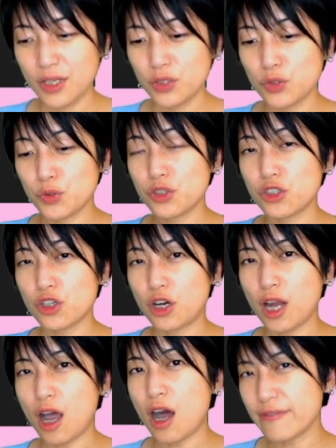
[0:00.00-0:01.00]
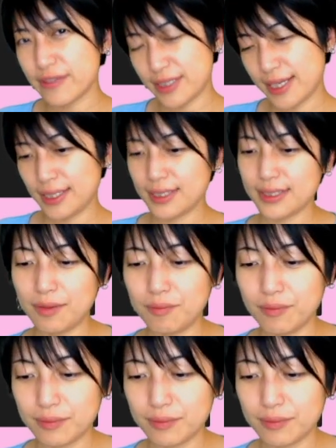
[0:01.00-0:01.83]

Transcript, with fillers: to start offsetting them.